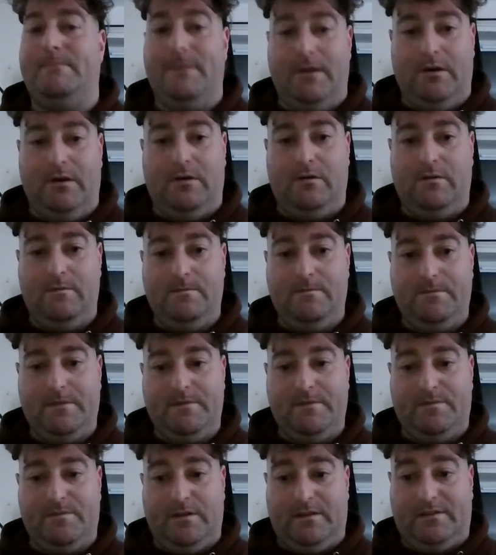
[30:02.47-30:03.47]
bill
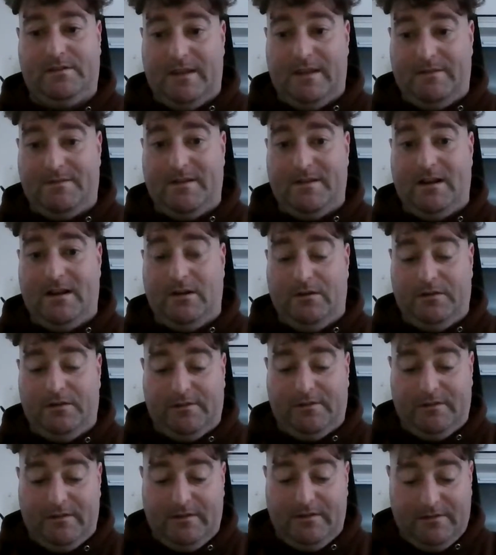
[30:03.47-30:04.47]
for the TV
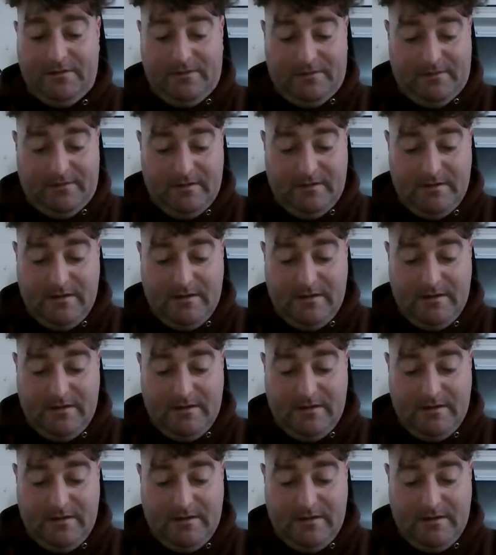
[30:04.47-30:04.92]
licence,